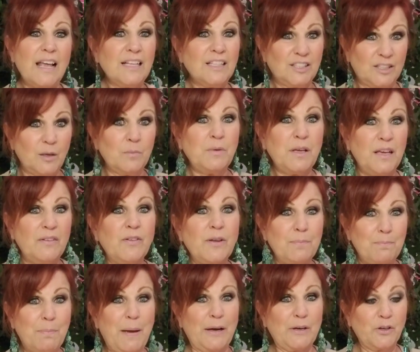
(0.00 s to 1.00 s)
and some
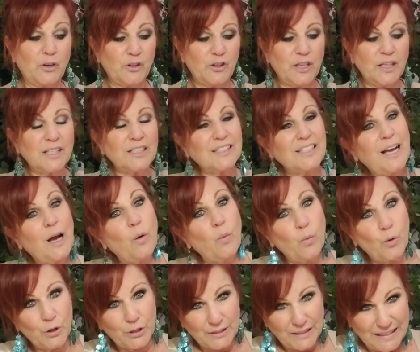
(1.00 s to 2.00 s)
even better things got
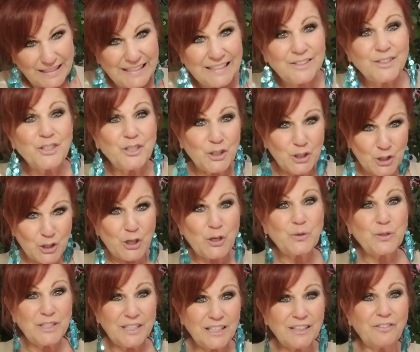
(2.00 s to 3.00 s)
worked into
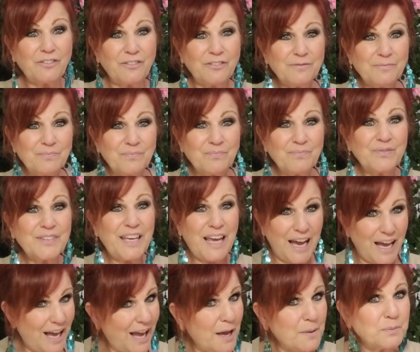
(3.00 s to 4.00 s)
Joseph?
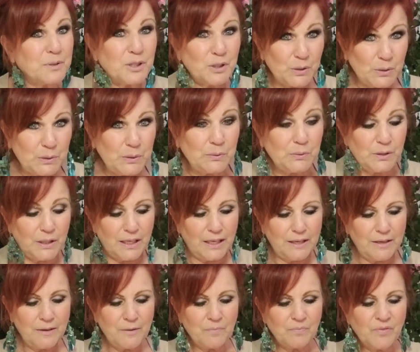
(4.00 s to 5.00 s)
Yeah,
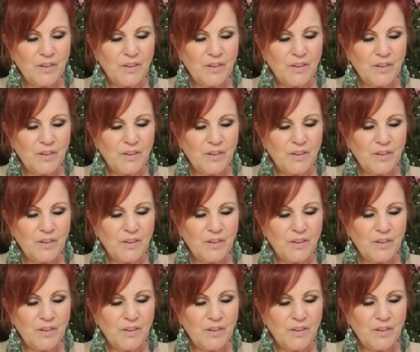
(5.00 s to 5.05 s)
absolutely.